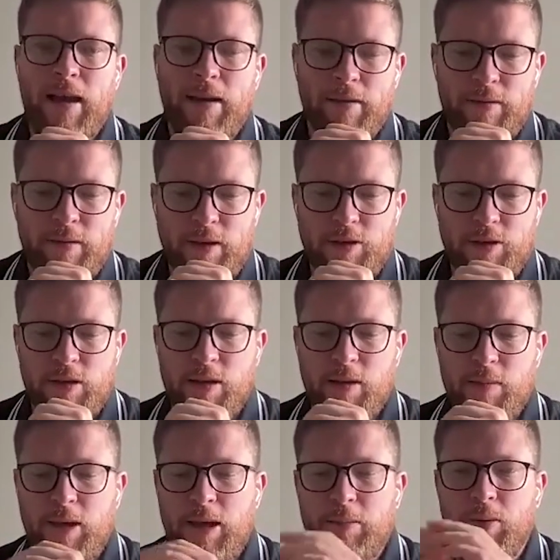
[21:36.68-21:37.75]
And
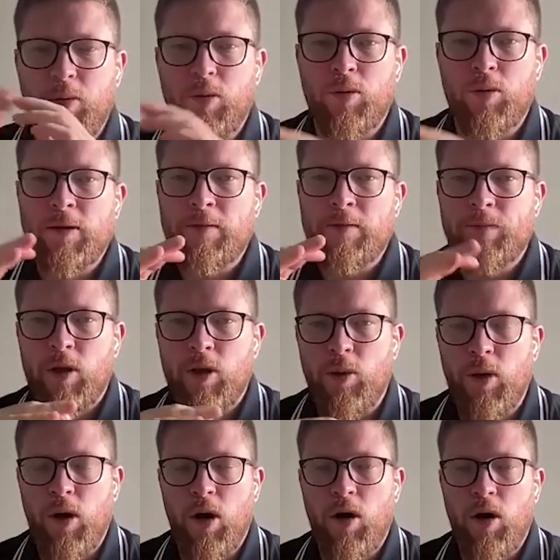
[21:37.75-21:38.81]
essentially the people
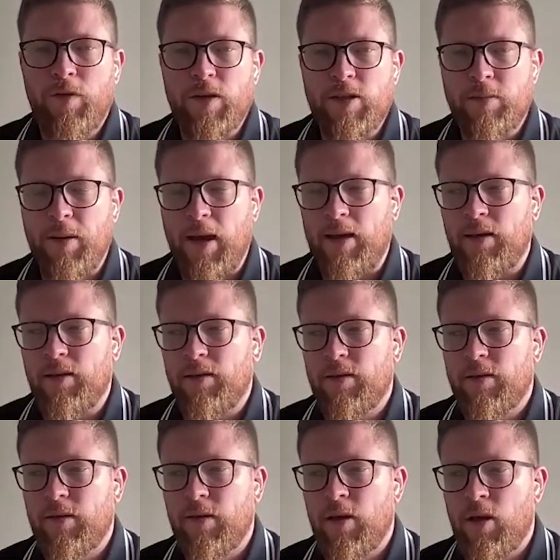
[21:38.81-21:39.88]
who are office
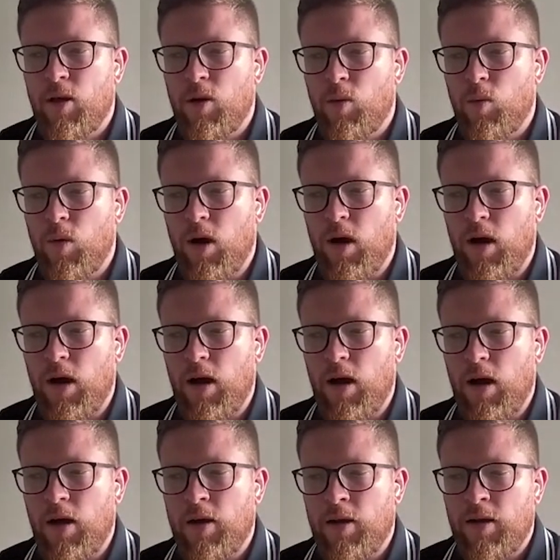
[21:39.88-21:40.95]
based
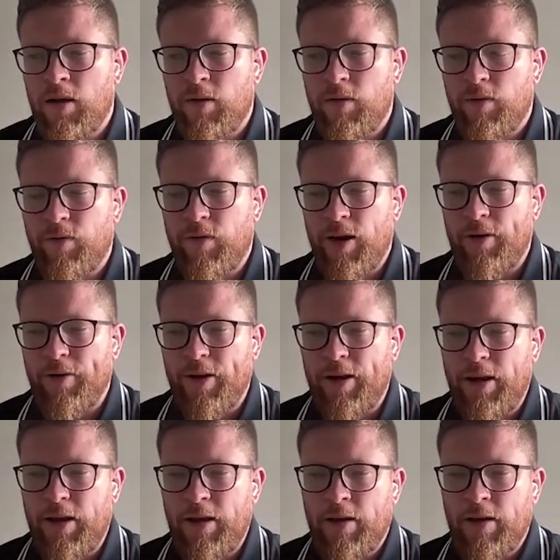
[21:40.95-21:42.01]
were
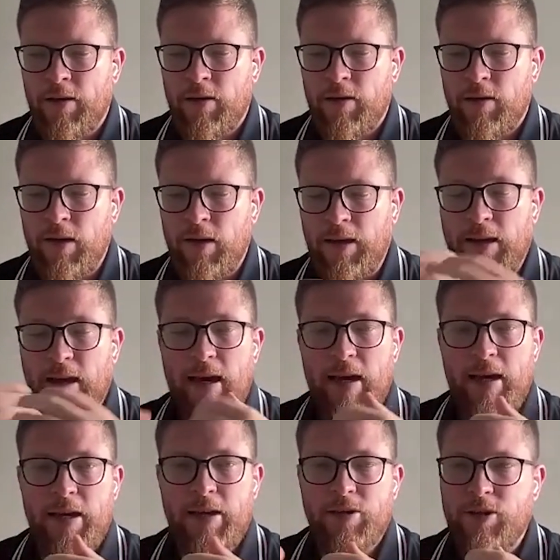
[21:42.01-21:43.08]
very
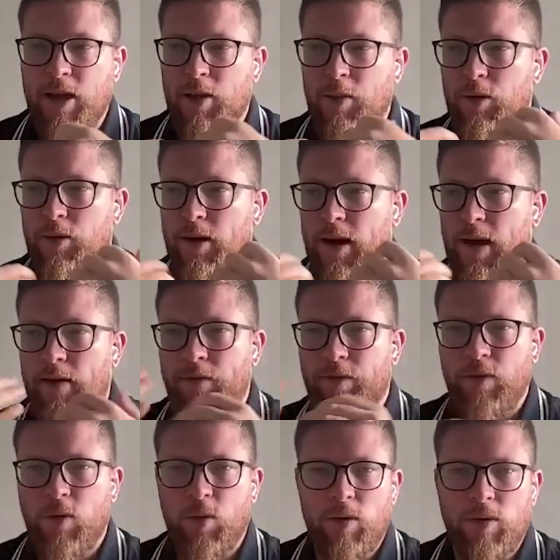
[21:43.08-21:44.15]
engaged. They would
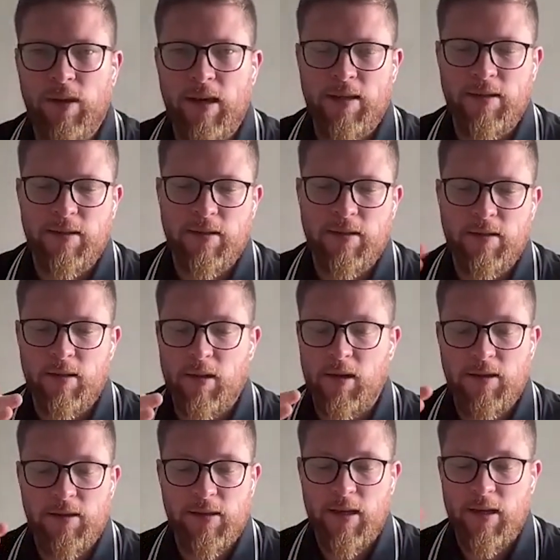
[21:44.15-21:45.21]
have all of the access
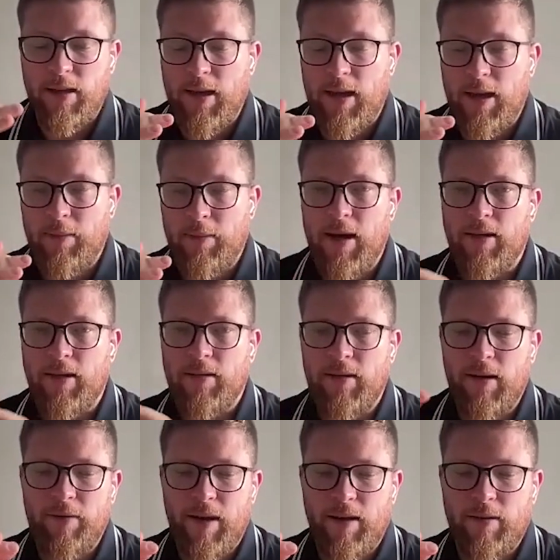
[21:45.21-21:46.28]
to, like I say, the
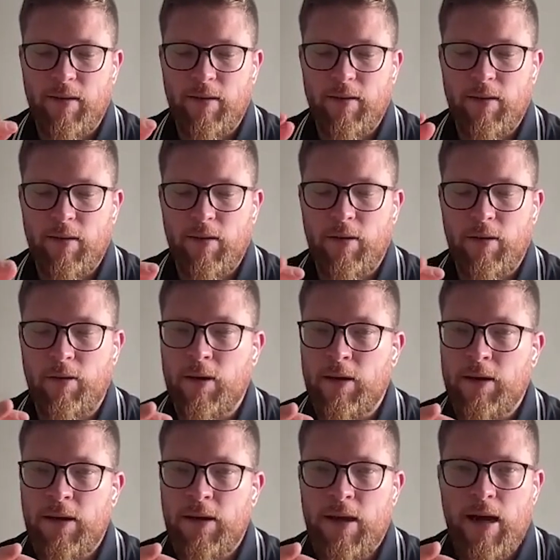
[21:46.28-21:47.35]
LMS, they'd have access
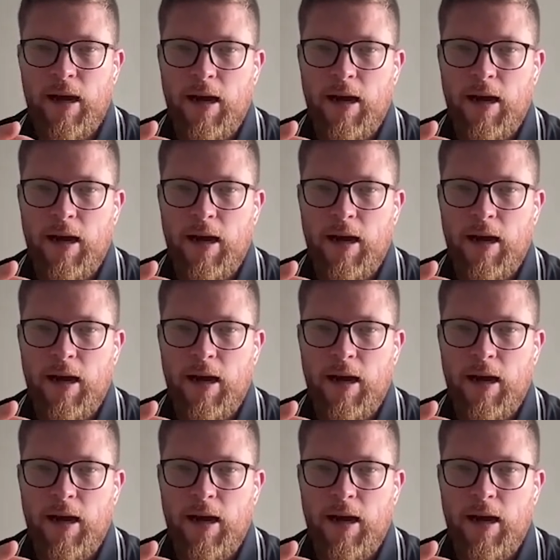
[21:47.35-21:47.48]
to